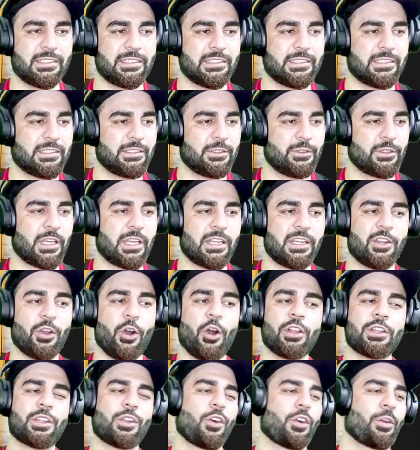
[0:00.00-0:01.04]
You can read
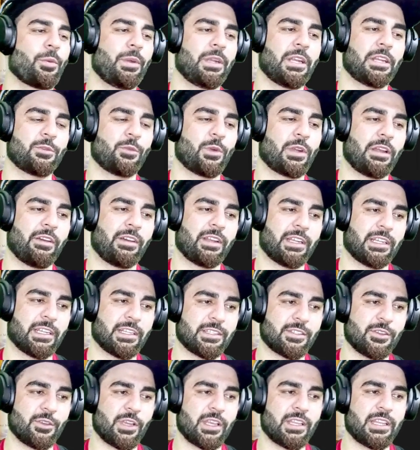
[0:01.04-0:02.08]
all the documentation, whatever it is.
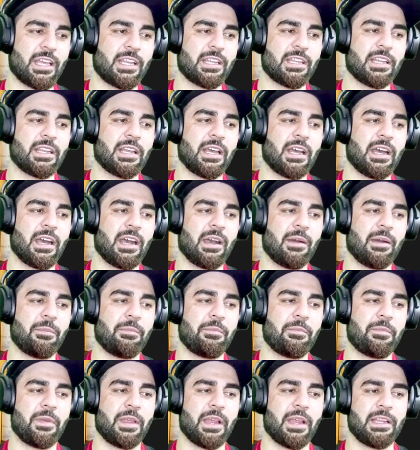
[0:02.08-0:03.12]
Okay, then
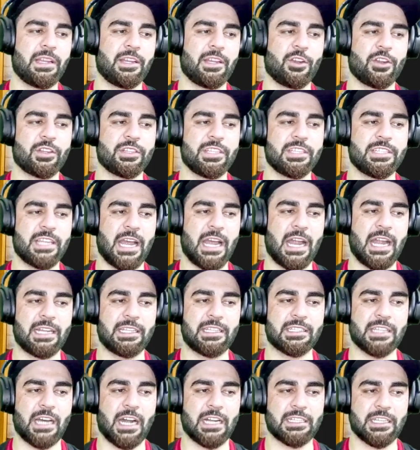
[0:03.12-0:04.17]
plt.gcf add this
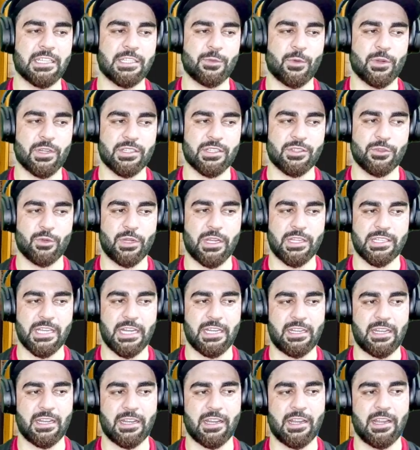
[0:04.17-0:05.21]
artist what is known as
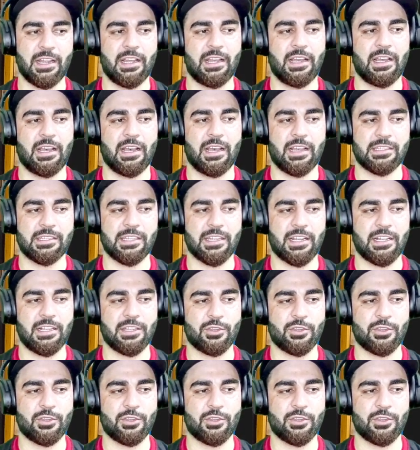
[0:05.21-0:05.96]
center circle.